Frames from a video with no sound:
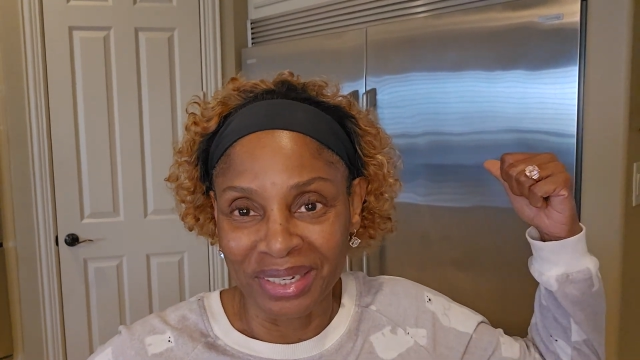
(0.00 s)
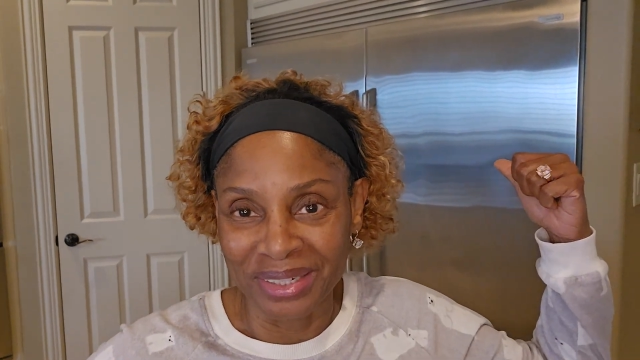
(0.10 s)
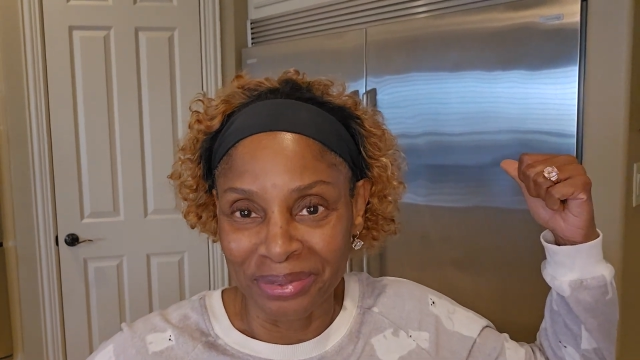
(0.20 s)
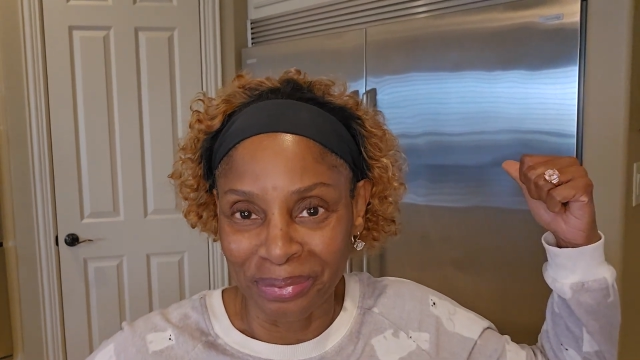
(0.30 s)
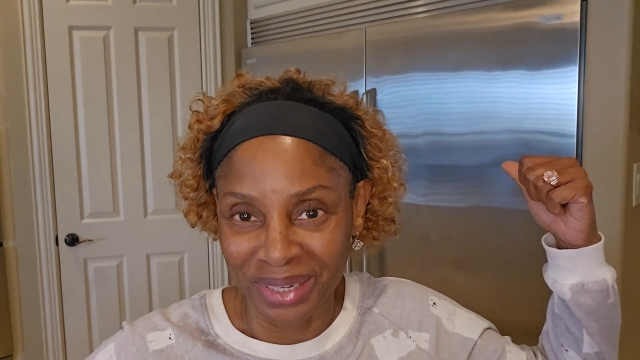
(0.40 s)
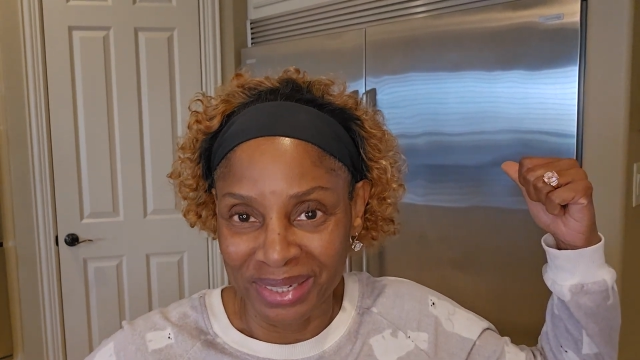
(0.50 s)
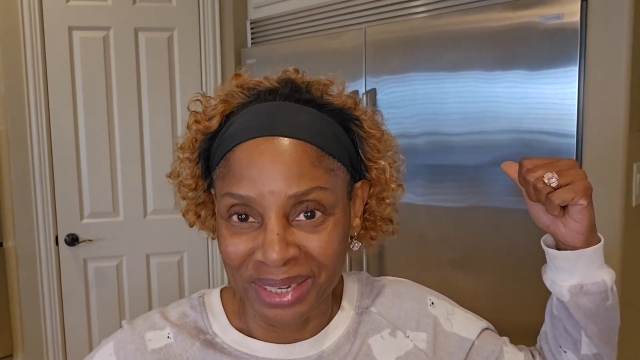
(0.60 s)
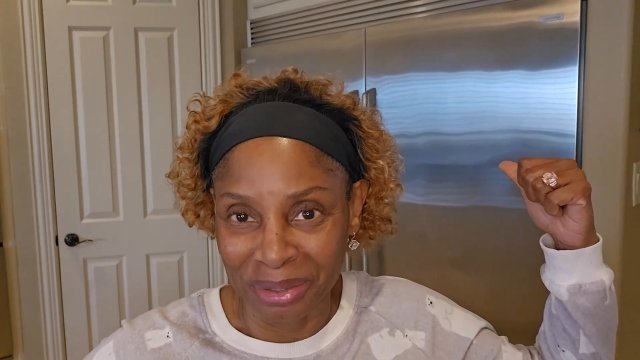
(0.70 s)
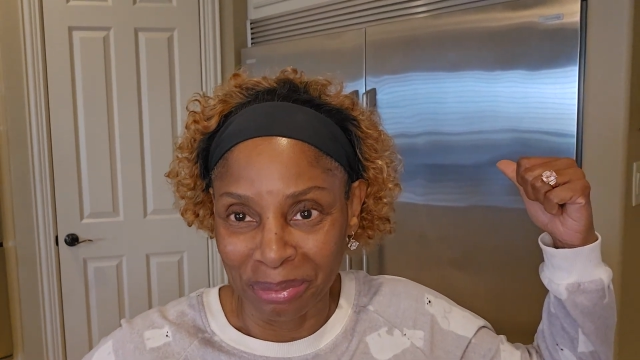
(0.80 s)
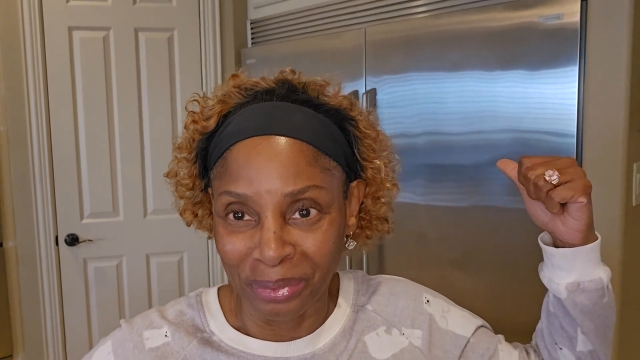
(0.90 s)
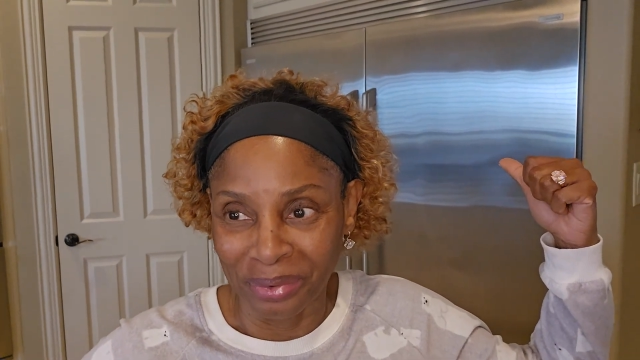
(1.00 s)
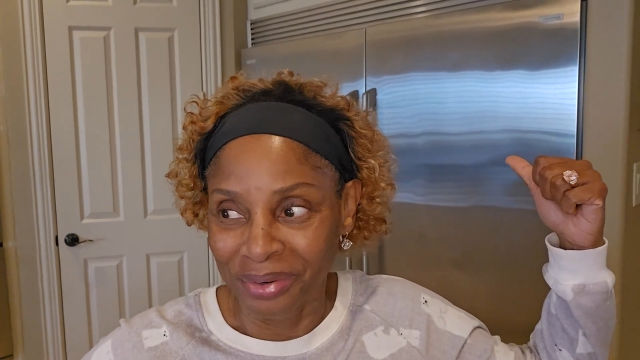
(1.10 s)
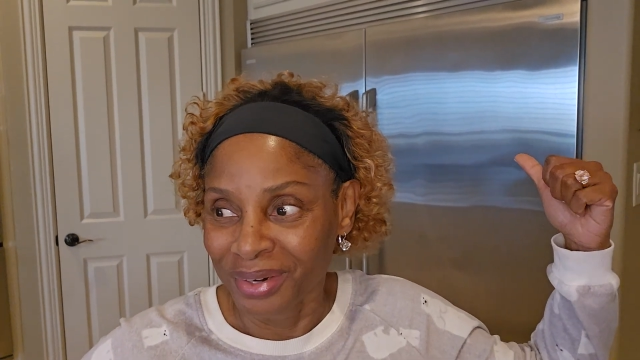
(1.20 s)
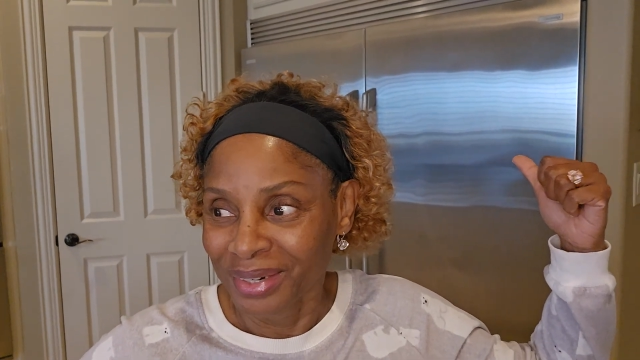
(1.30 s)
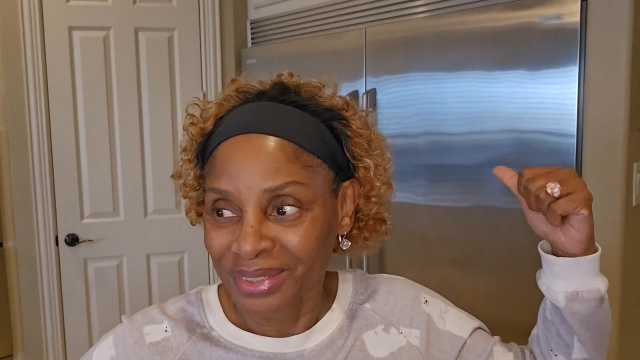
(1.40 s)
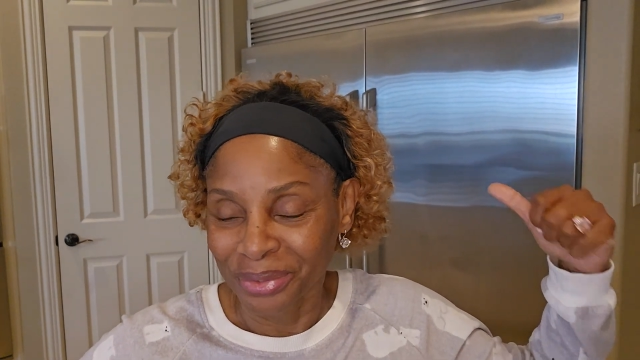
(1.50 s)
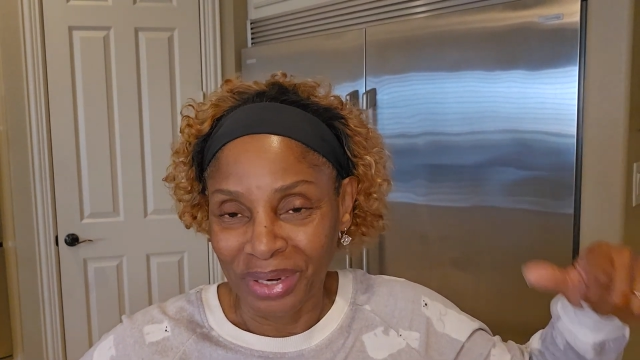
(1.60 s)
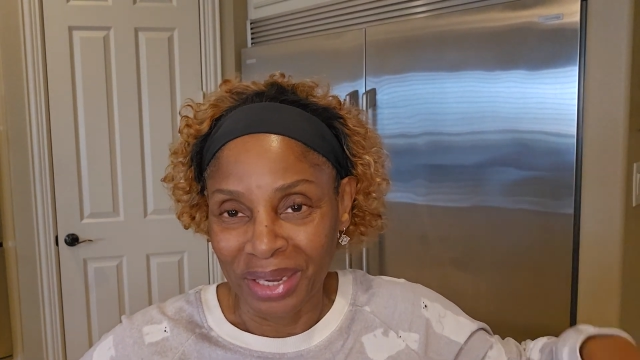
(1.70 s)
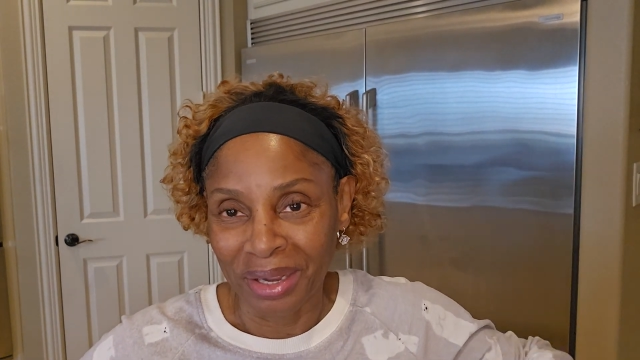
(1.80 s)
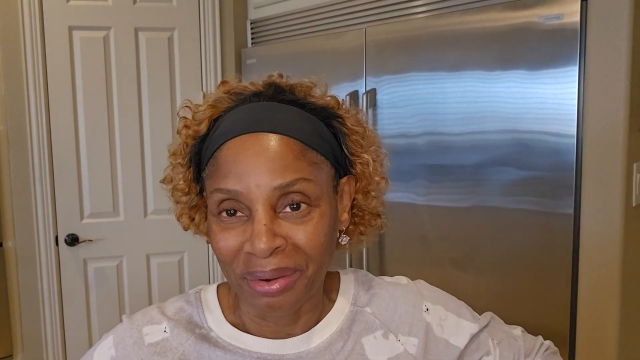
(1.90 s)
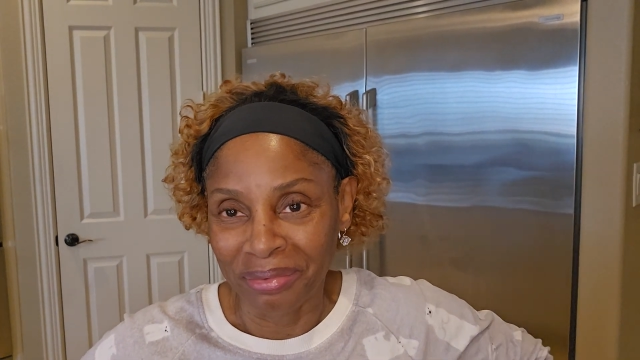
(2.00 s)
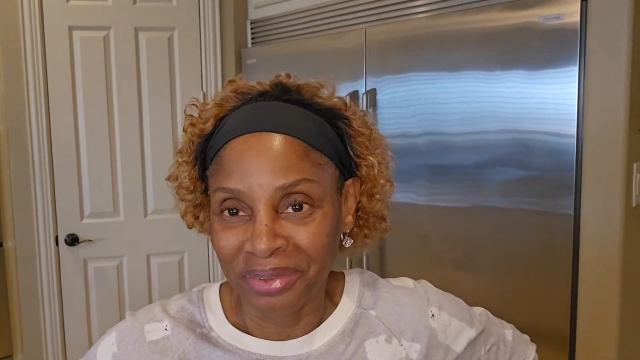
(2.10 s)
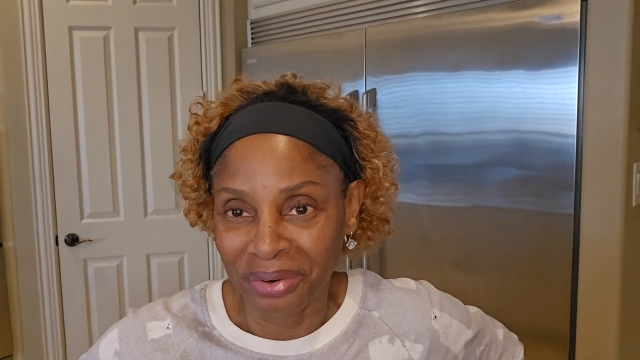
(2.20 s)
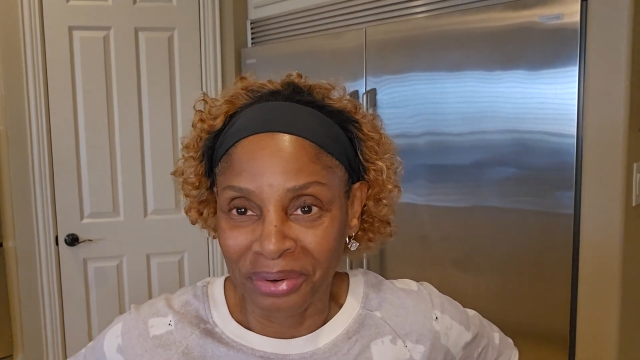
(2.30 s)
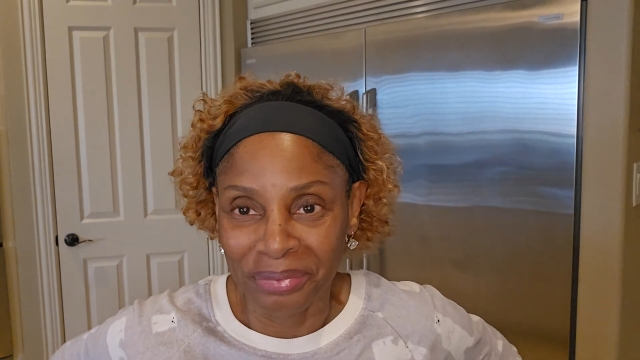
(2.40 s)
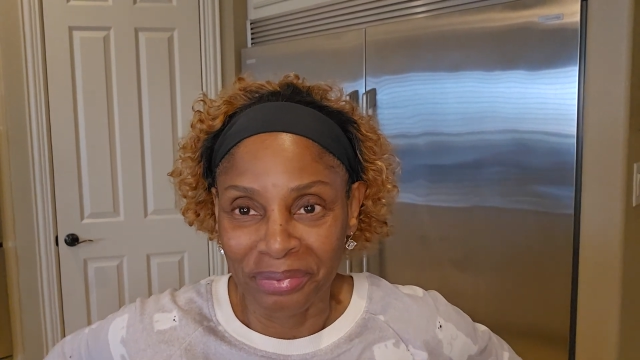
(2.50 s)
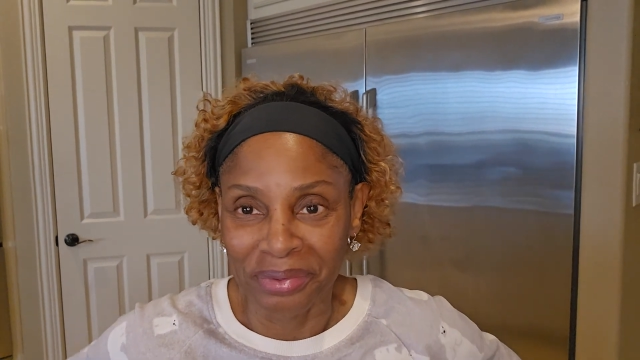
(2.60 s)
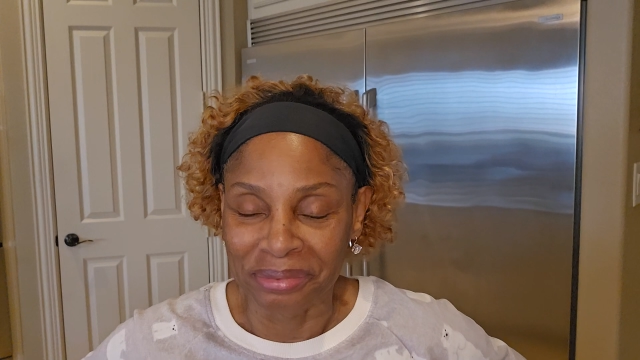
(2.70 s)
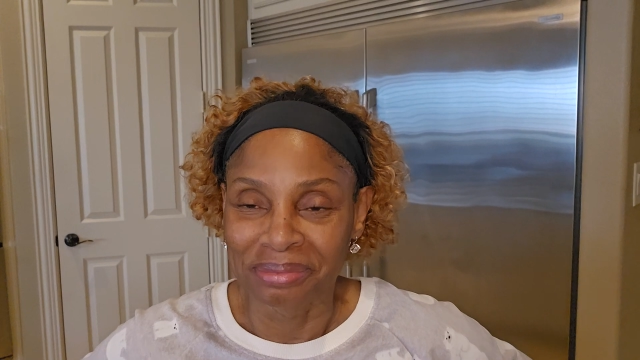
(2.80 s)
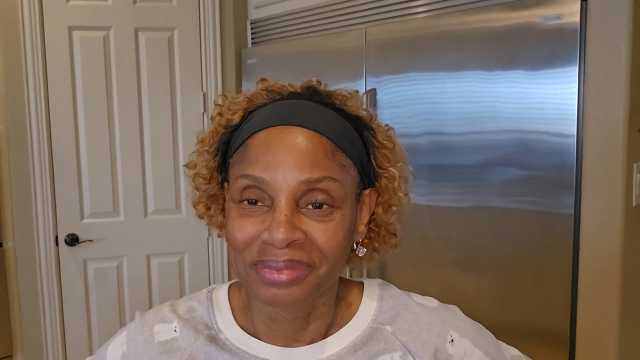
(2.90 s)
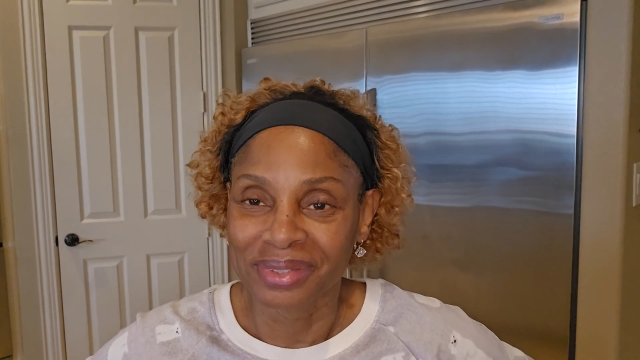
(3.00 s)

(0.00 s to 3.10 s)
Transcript: East Wing anymore. So they have their own room.